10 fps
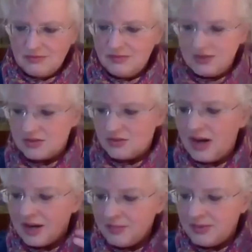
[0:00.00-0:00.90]

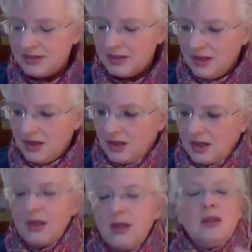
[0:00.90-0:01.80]
describe. But
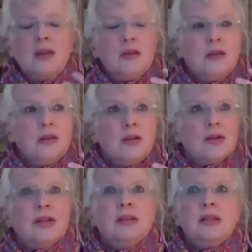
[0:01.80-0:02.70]

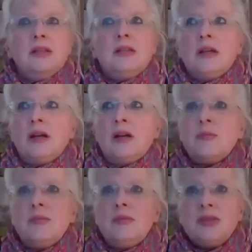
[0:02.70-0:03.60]
Greenland,
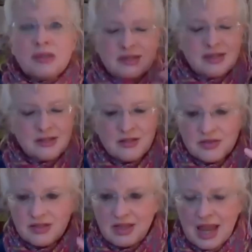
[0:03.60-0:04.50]
um, just a sense of
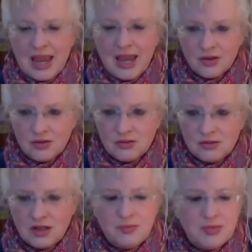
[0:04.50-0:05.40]
scale.
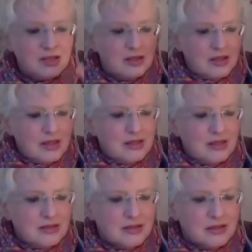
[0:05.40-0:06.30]
I mean,
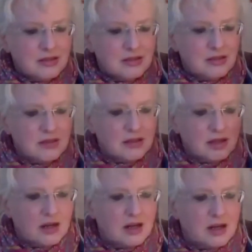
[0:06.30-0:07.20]
these.
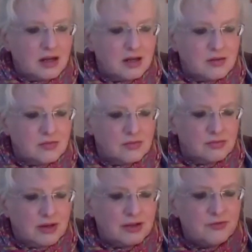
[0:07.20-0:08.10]
Uh,
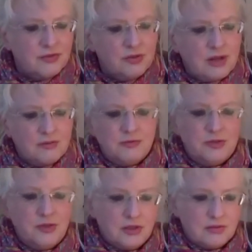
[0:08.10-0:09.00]
I flew. I
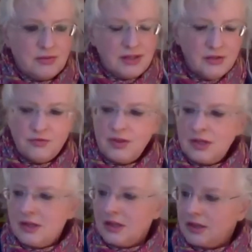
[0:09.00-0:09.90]
flew to
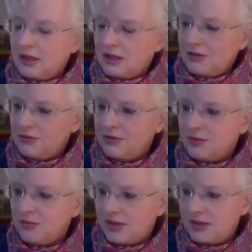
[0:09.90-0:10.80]
Reykjavik, and then I flew
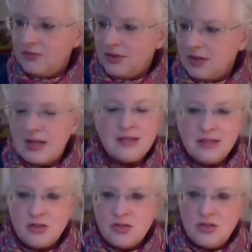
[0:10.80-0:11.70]
from Reykjavik,
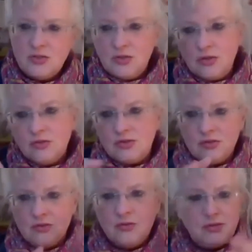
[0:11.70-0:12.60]
Iceland, to
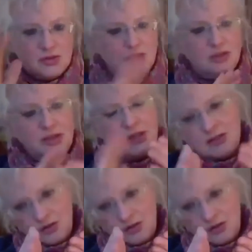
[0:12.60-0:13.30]
Kulusuk, which is on the east